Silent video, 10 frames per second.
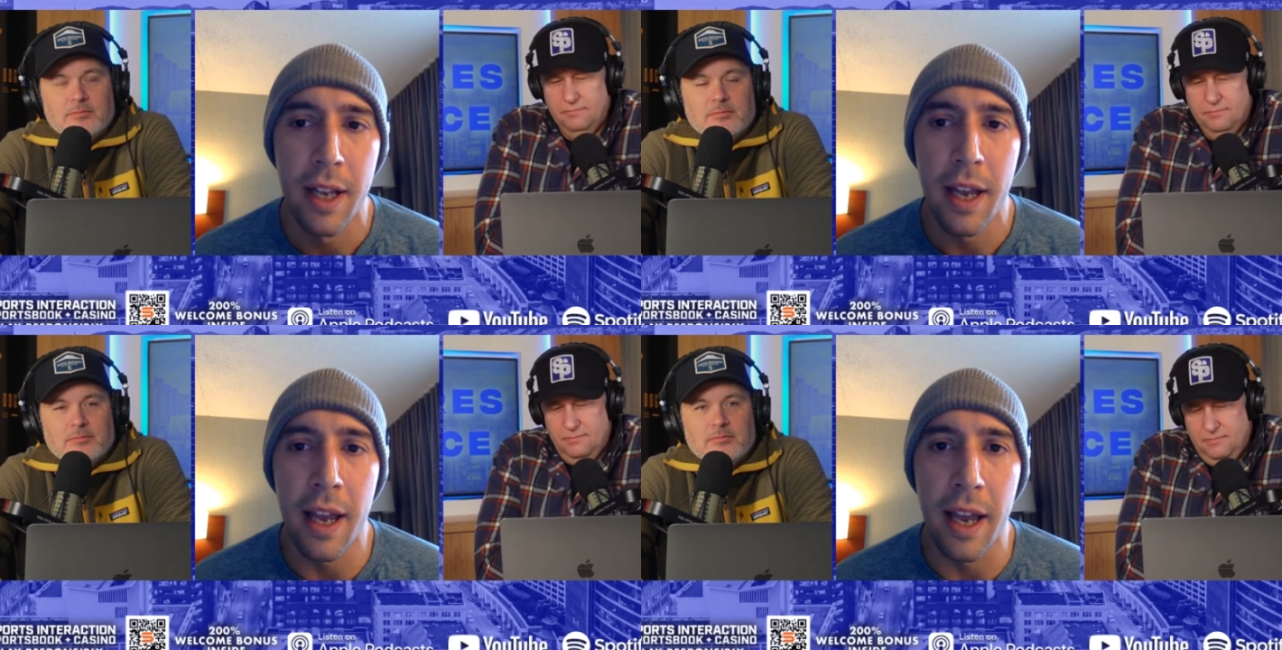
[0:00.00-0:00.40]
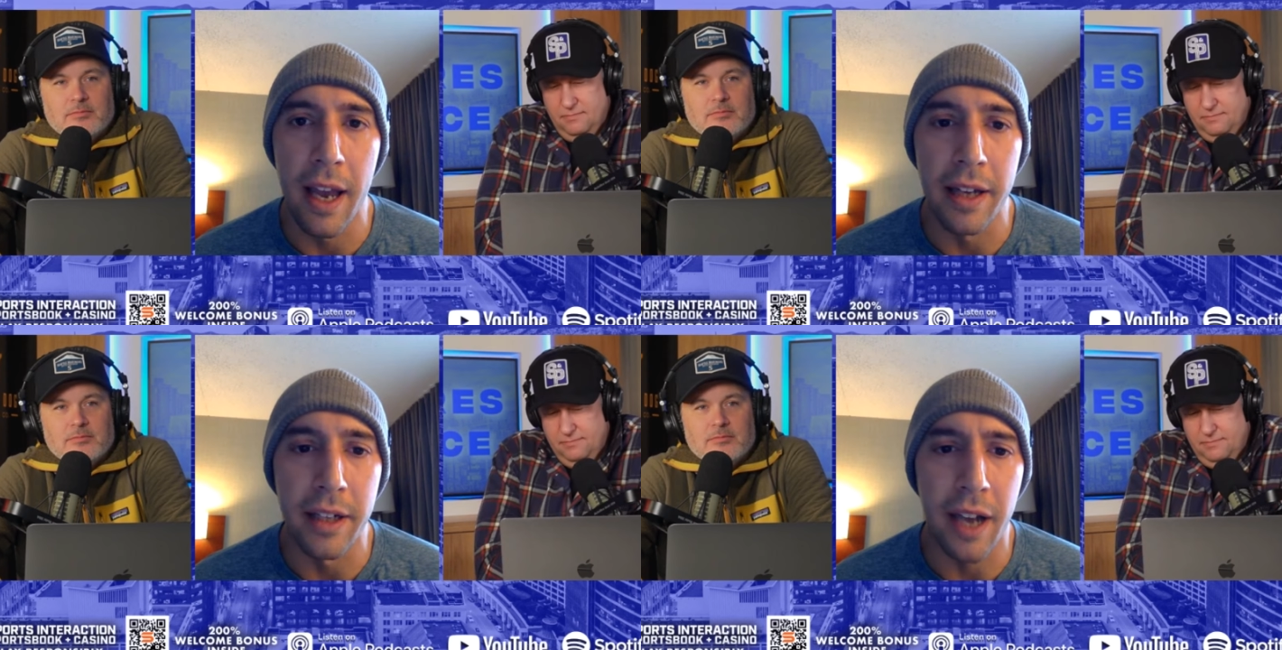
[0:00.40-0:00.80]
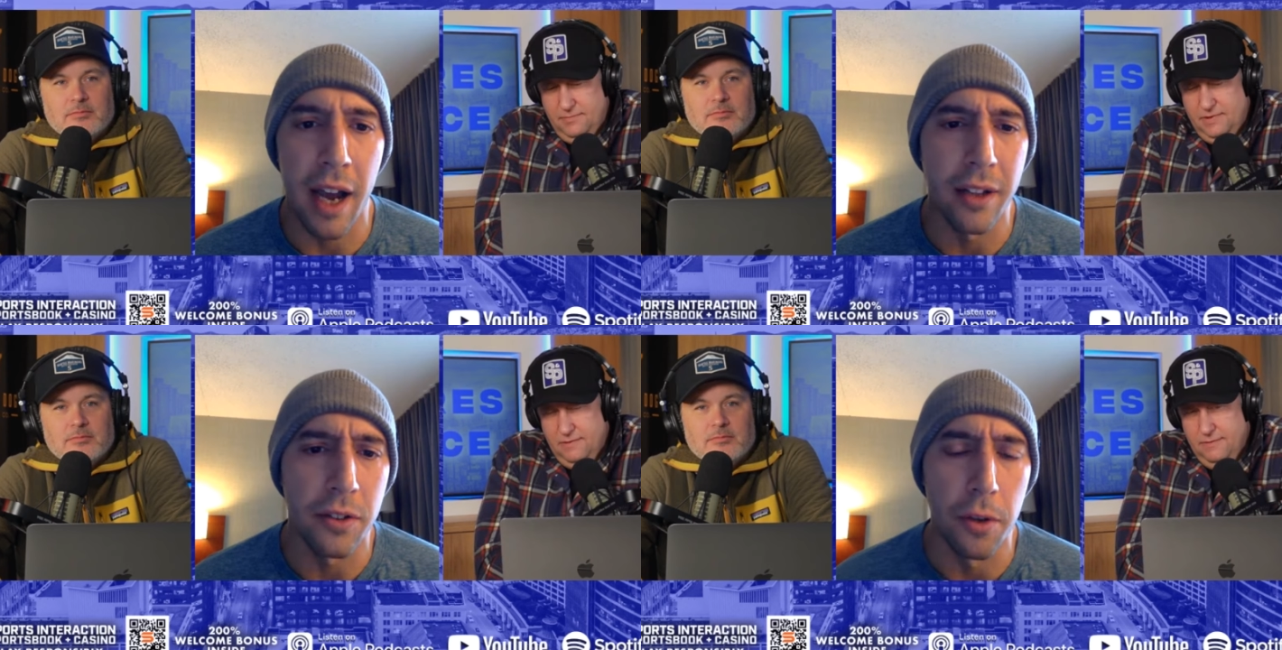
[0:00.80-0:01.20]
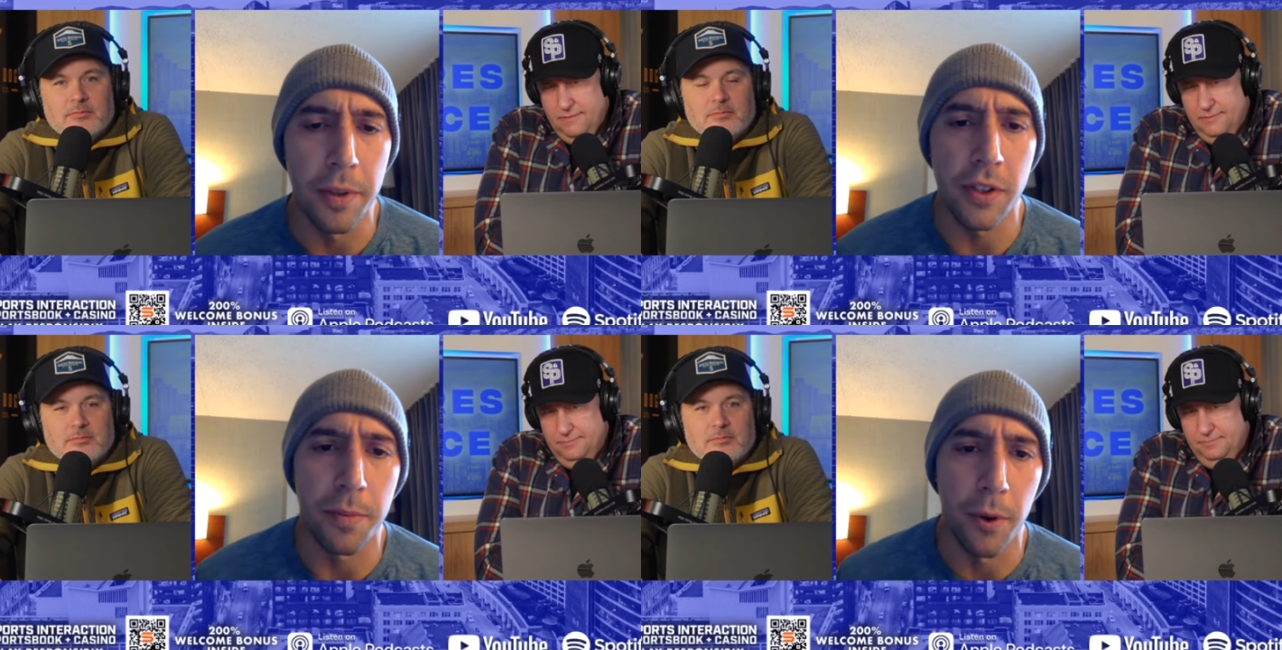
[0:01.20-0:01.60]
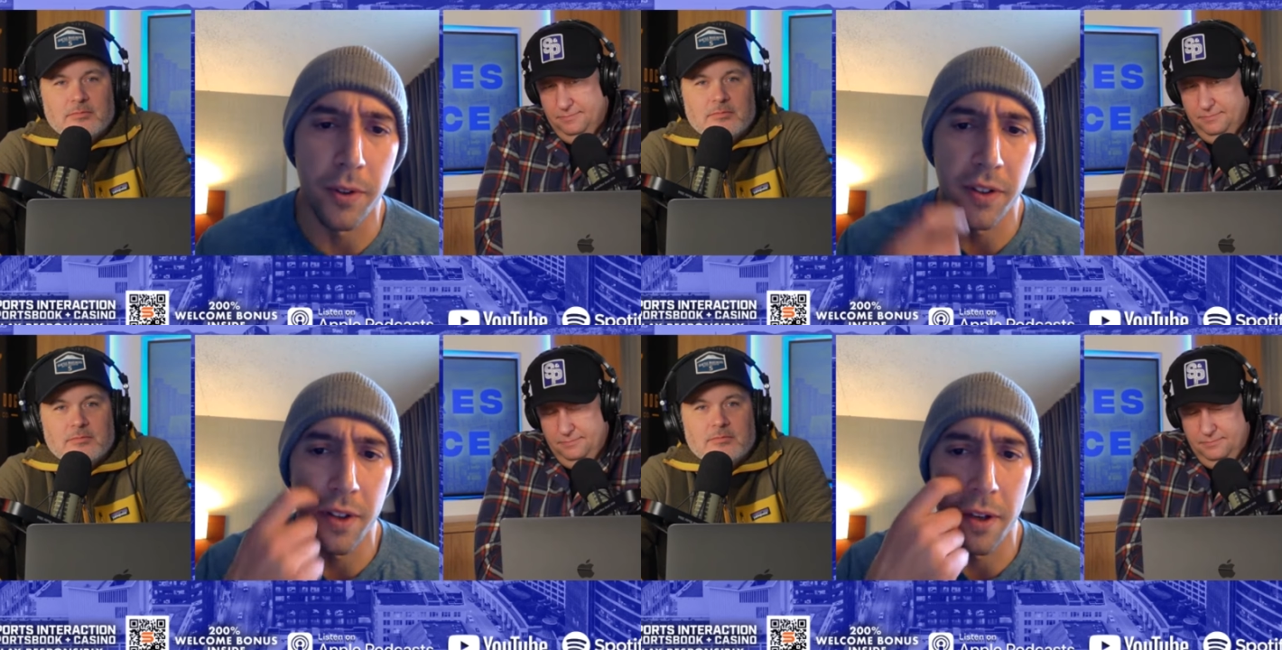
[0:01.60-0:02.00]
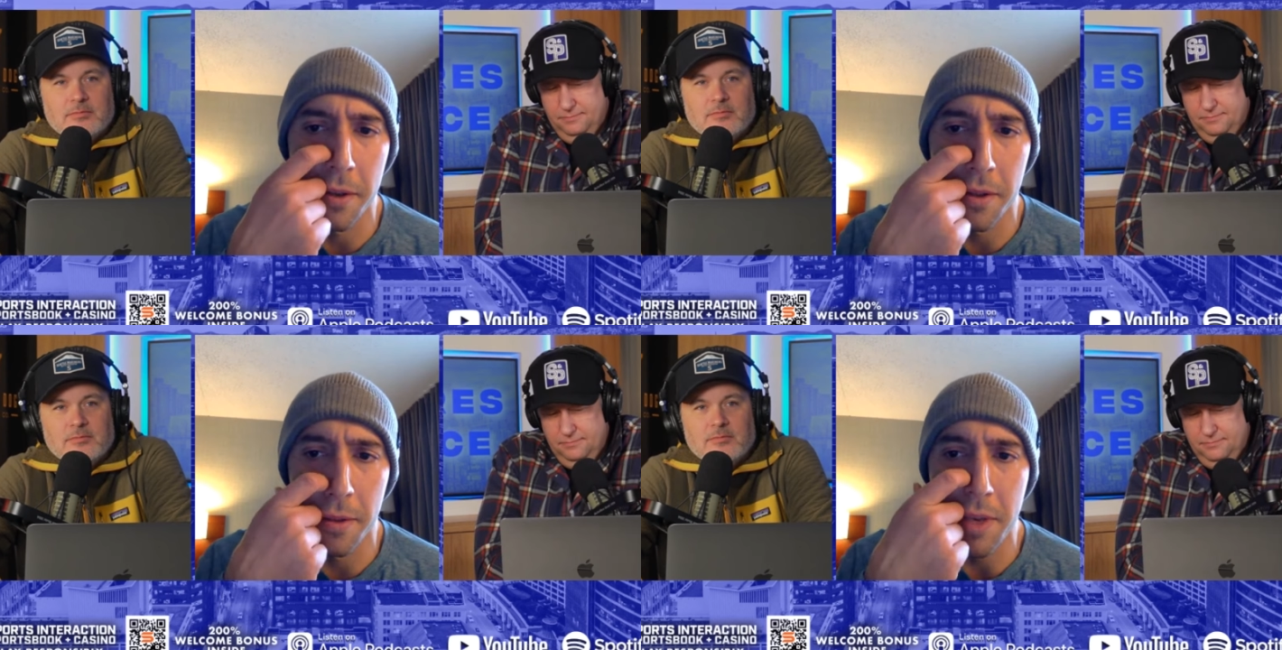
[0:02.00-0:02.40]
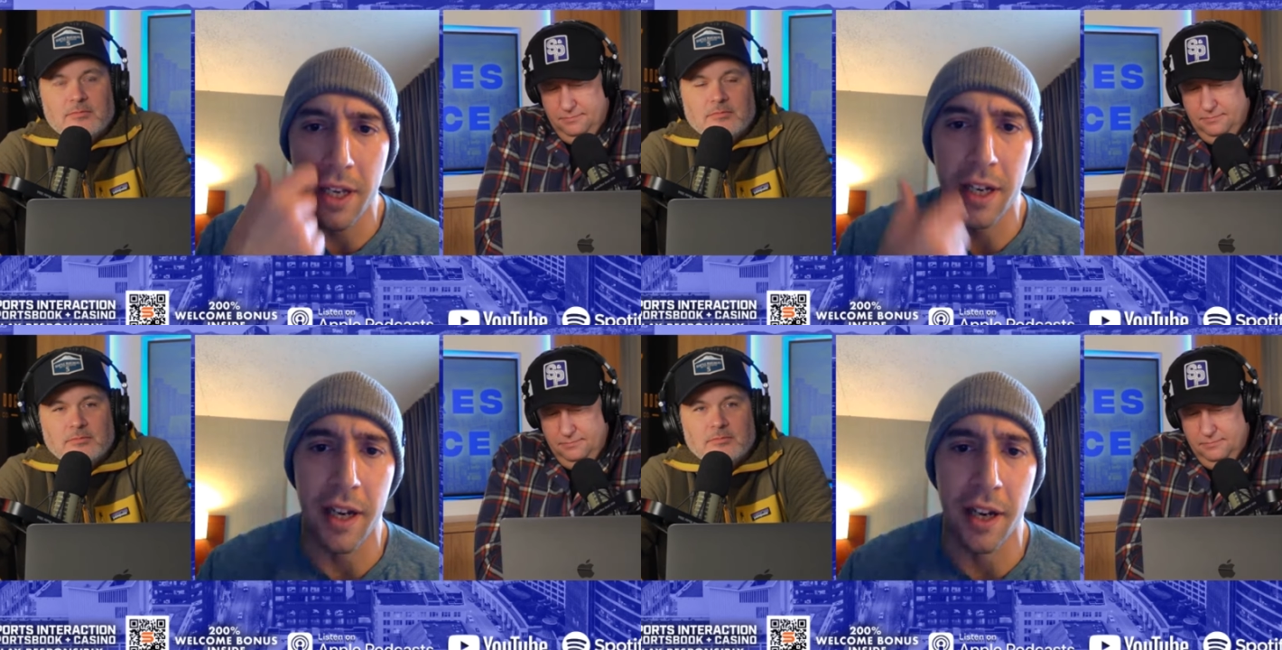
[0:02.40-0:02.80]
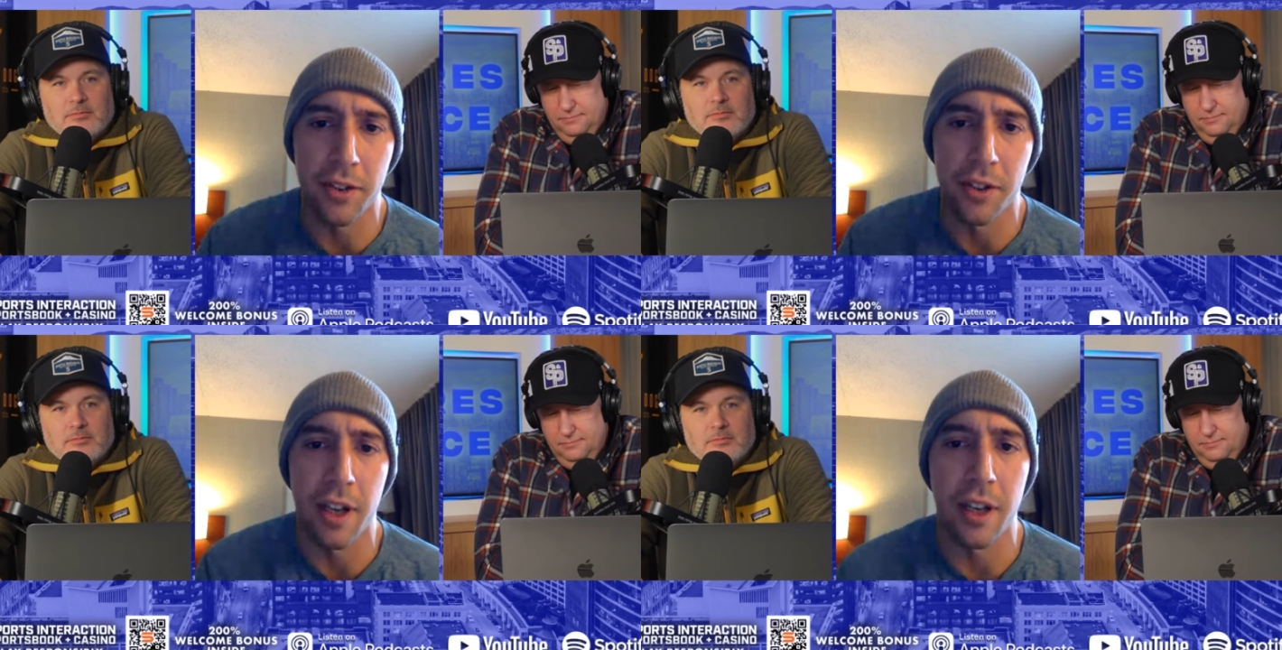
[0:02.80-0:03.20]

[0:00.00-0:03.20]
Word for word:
Speaker 1: And Kyle Dubas spoke to the the media yesterday.